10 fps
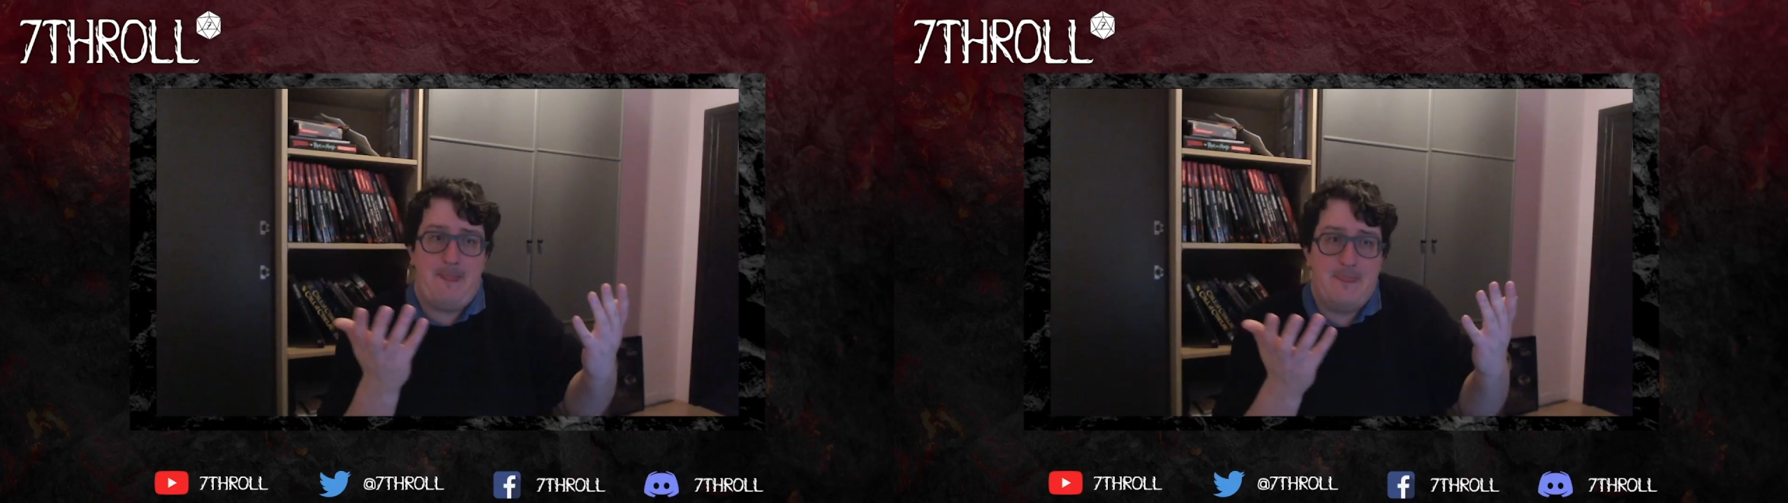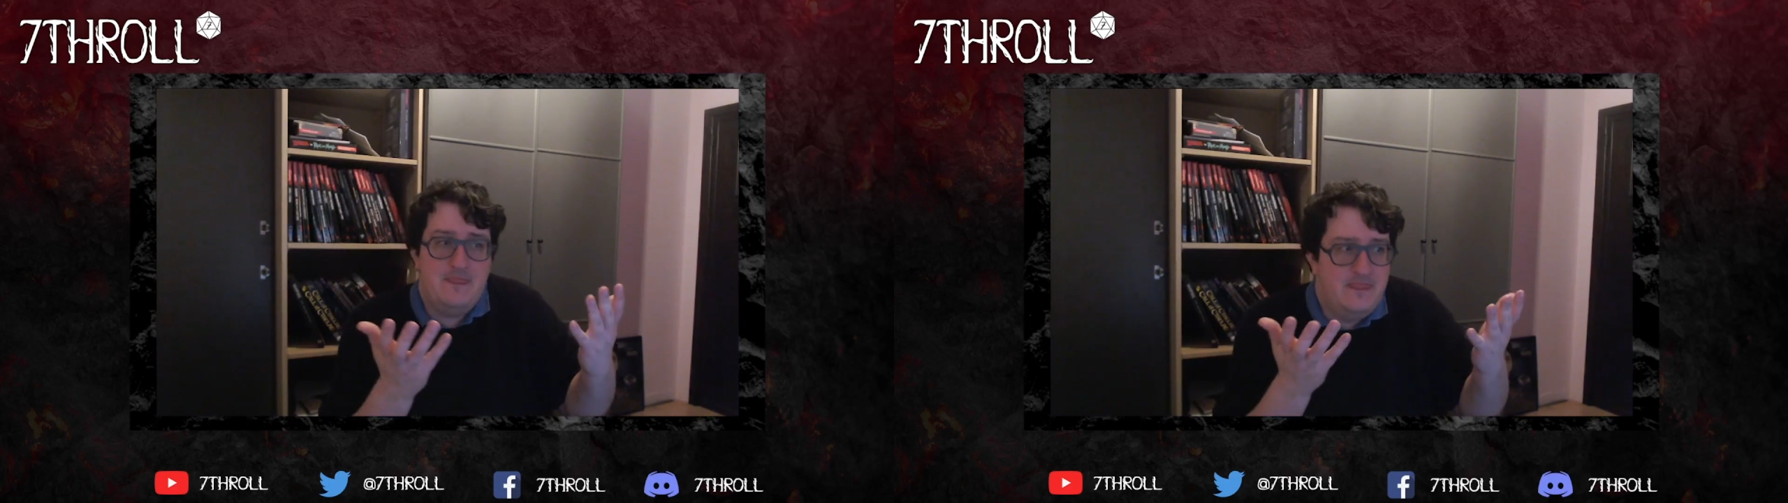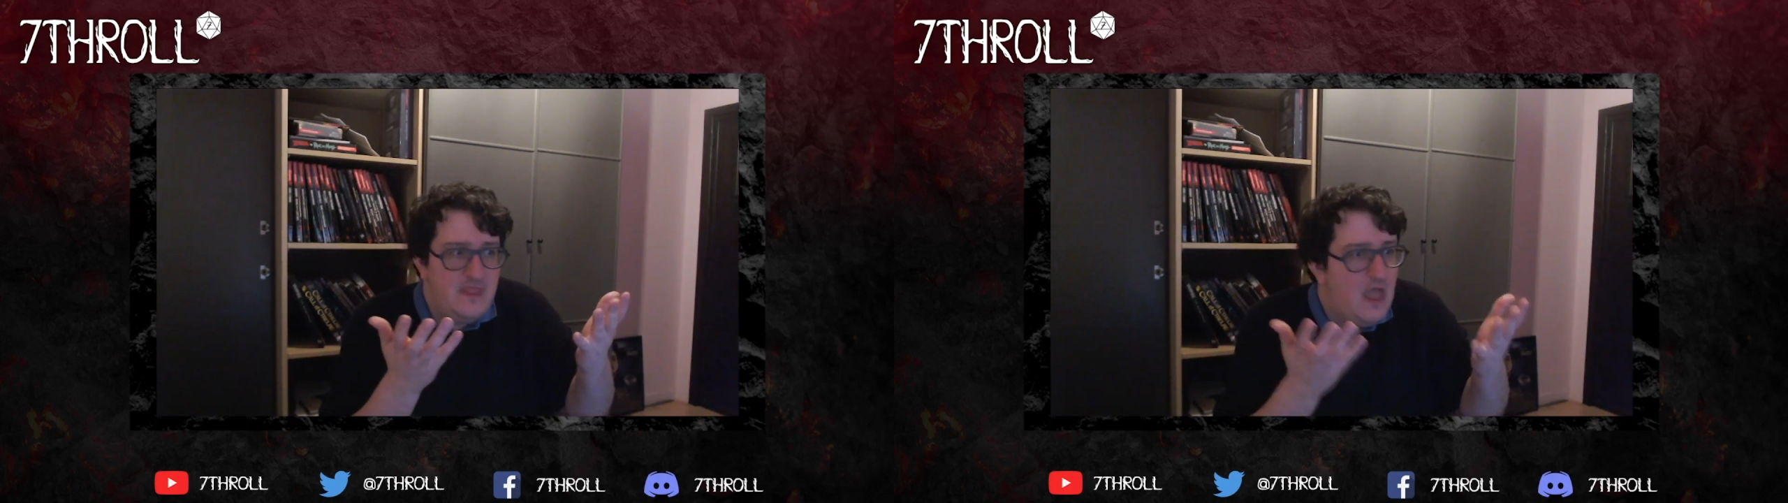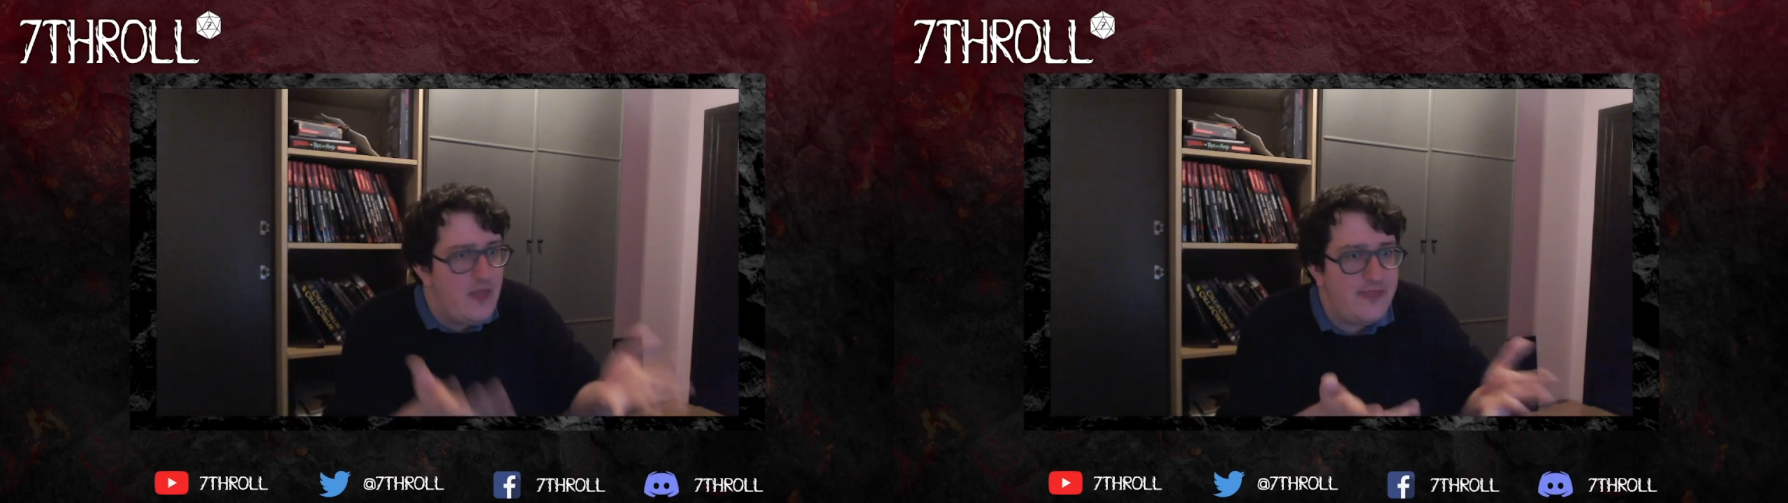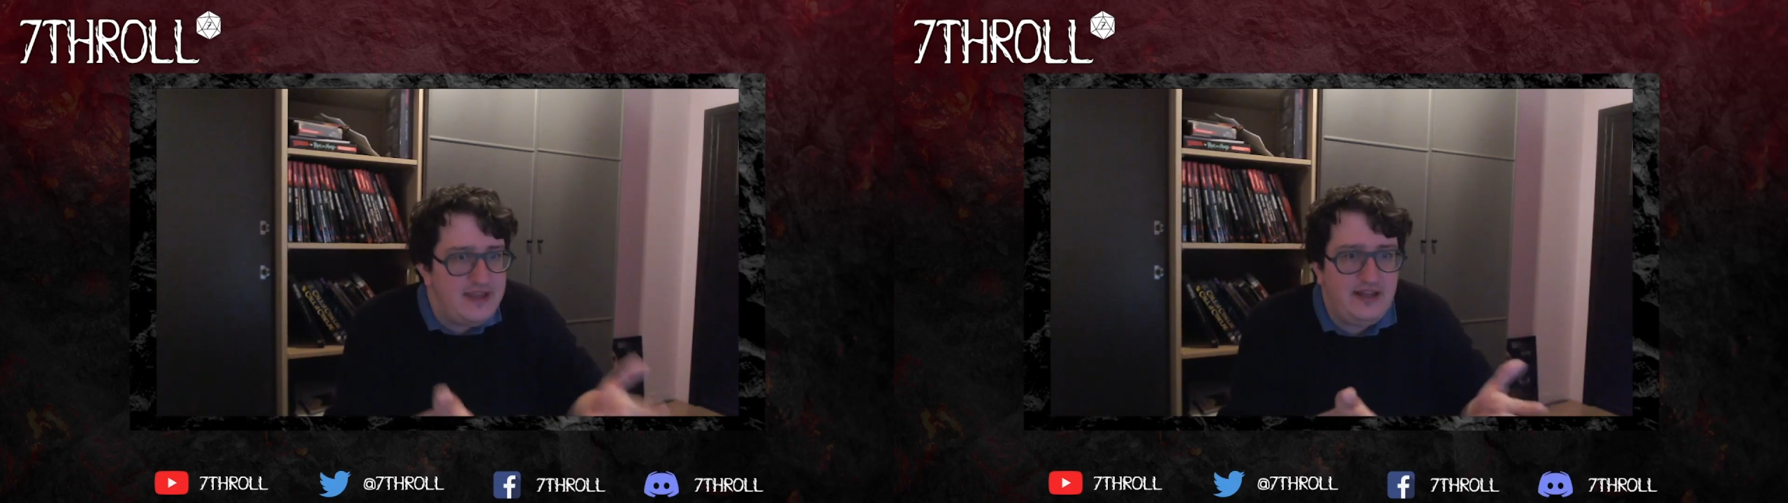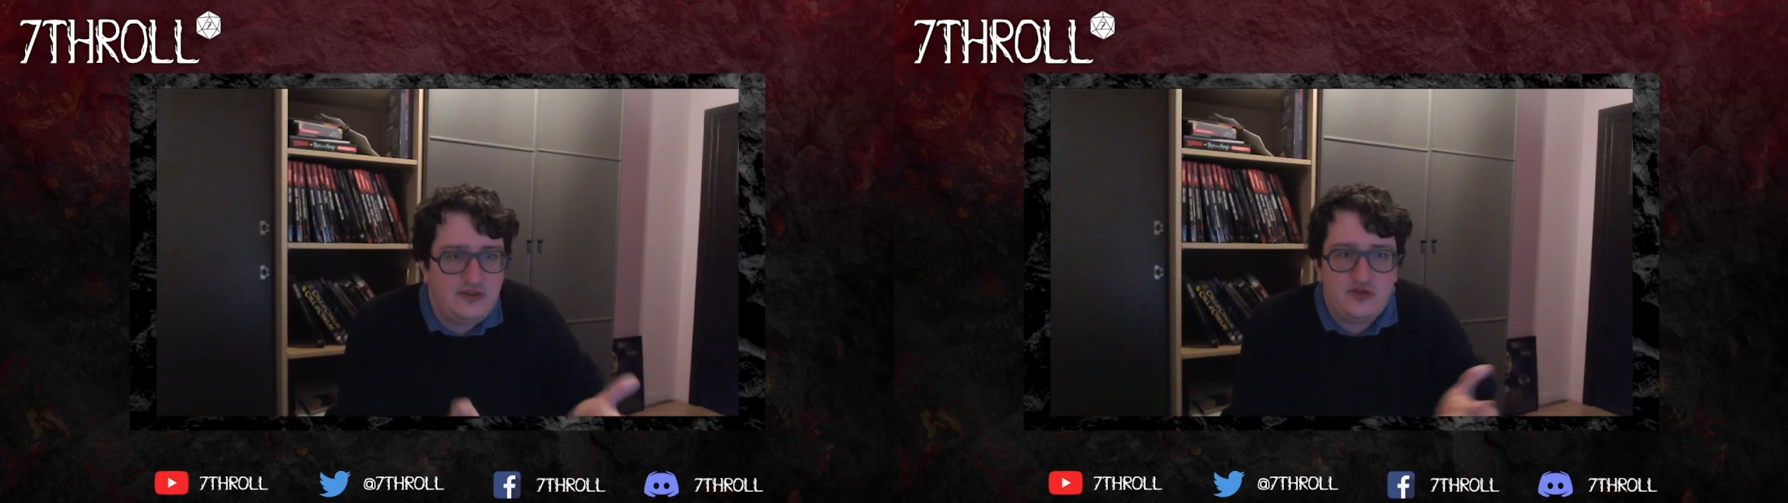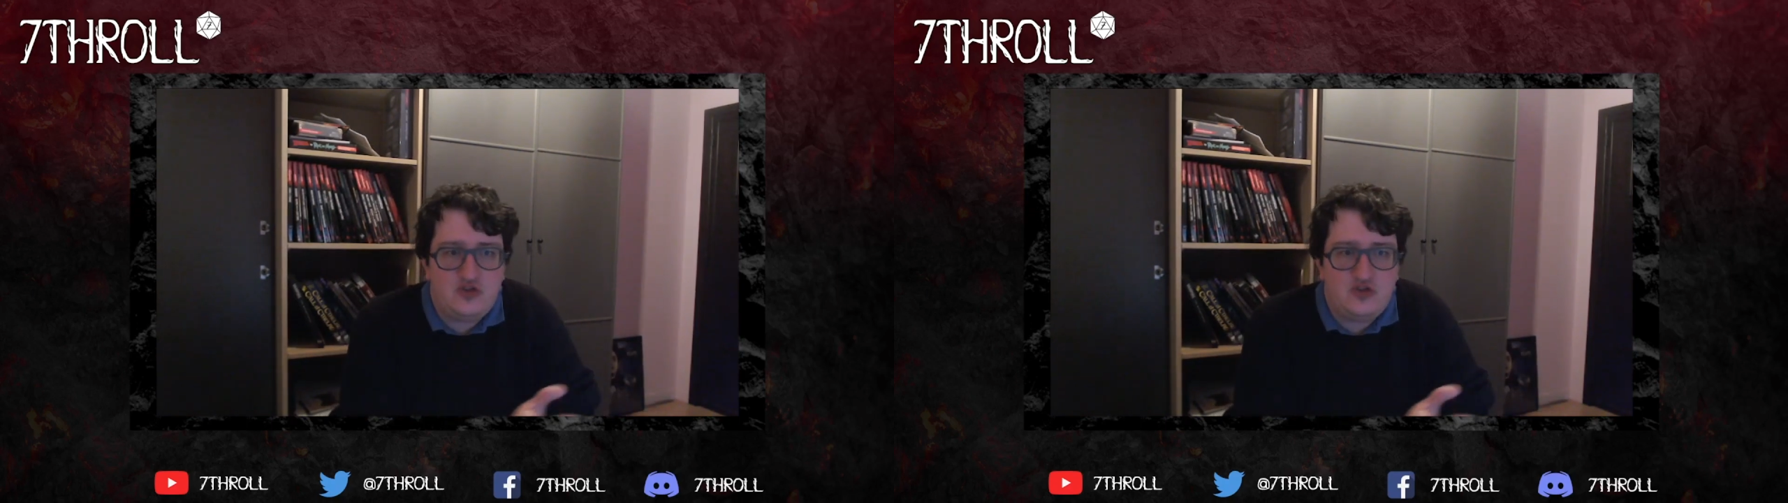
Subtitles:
Nothing's